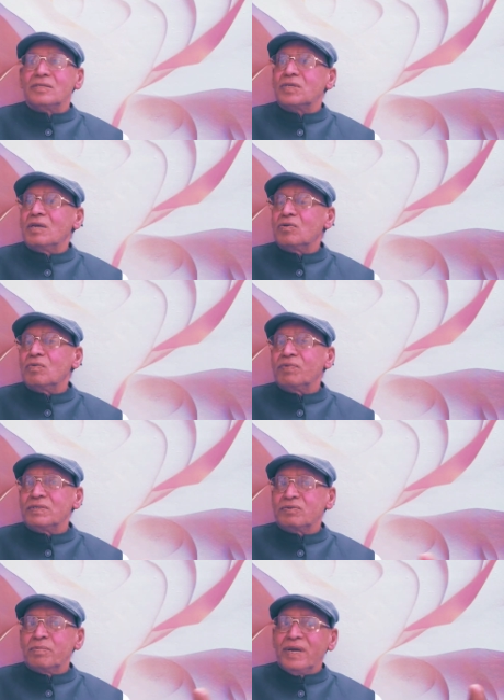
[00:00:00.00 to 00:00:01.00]

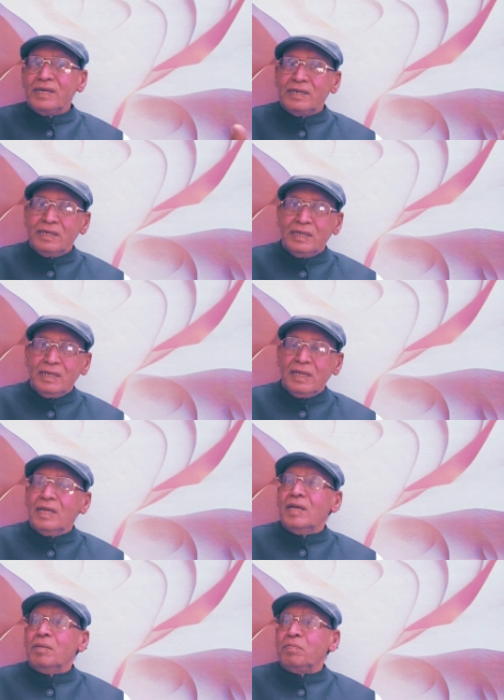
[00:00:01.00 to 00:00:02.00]
Cyclophosphamide,
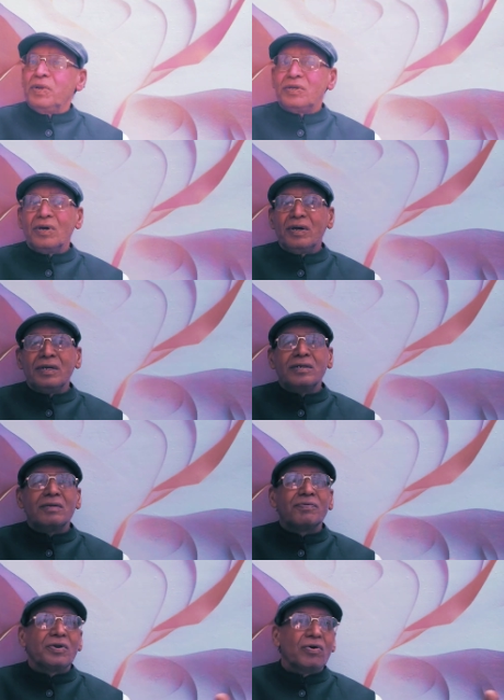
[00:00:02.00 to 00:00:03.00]
beta
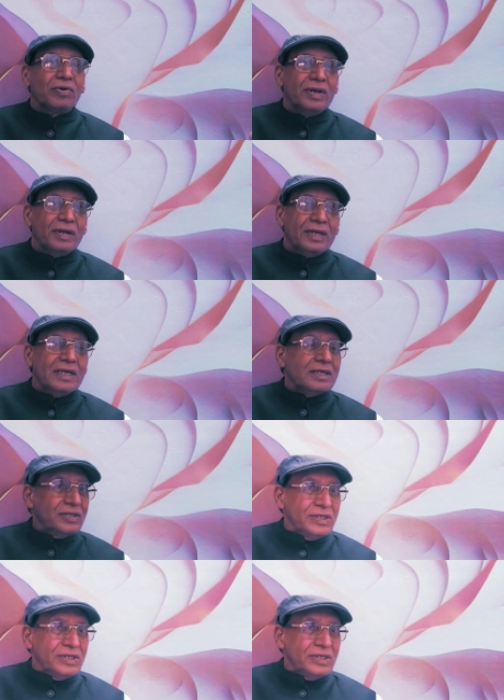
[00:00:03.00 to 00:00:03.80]
interferon,